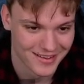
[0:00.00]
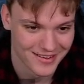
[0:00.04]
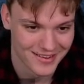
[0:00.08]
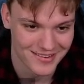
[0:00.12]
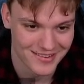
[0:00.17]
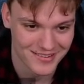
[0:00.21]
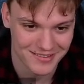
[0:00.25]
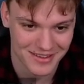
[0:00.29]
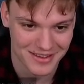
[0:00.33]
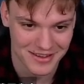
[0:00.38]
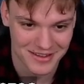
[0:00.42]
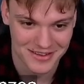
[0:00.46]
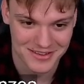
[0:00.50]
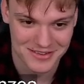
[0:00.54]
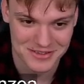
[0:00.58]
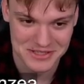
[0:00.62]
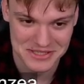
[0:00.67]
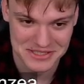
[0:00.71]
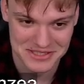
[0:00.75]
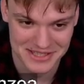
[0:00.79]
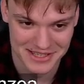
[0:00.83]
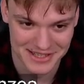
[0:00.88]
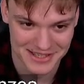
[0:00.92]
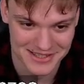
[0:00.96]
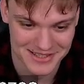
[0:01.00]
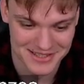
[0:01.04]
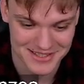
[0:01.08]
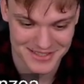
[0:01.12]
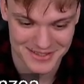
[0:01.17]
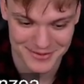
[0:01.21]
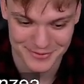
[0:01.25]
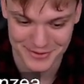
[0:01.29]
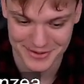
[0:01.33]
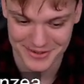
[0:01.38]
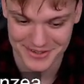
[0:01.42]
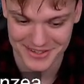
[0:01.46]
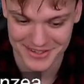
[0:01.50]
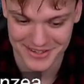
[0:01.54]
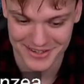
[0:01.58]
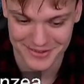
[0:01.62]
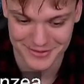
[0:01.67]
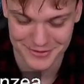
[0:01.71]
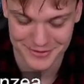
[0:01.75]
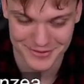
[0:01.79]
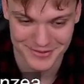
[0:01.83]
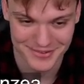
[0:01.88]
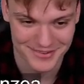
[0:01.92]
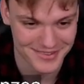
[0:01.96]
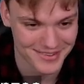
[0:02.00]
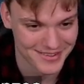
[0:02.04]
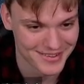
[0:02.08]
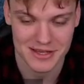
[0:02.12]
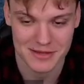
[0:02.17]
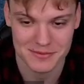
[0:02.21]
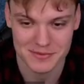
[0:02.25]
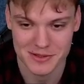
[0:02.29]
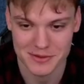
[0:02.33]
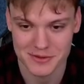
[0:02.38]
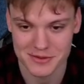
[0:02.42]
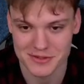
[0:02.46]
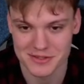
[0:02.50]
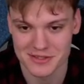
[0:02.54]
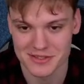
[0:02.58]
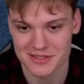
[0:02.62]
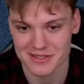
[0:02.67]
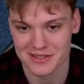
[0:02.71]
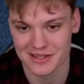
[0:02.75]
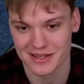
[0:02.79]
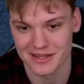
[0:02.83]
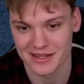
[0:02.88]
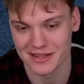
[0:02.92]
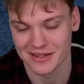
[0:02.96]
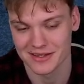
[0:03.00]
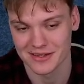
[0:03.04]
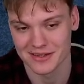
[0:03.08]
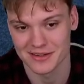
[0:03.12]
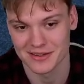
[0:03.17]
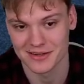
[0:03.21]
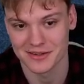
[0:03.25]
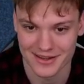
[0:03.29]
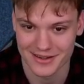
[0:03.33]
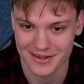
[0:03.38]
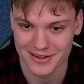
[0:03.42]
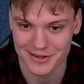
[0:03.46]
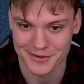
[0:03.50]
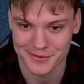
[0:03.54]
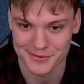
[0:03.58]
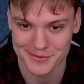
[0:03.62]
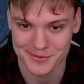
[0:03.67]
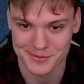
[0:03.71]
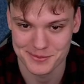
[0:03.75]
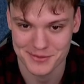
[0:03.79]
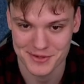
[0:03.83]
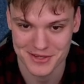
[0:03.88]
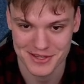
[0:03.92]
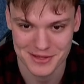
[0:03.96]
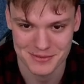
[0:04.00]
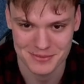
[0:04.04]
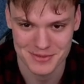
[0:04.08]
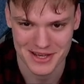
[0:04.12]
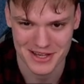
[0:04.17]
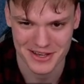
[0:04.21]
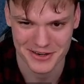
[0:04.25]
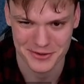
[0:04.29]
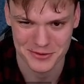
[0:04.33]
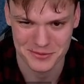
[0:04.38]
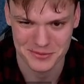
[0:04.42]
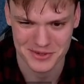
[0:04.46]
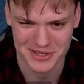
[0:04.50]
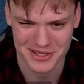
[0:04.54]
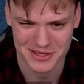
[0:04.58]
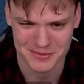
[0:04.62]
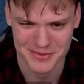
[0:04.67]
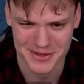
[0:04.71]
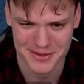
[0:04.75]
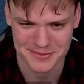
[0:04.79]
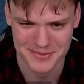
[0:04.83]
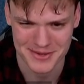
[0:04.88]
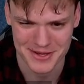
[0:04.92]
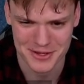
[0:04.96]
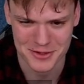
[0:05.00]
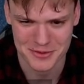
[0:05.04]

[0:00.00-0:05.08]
Okay, he resigns, fair enough. That was just like kind of a pretty bad opening by my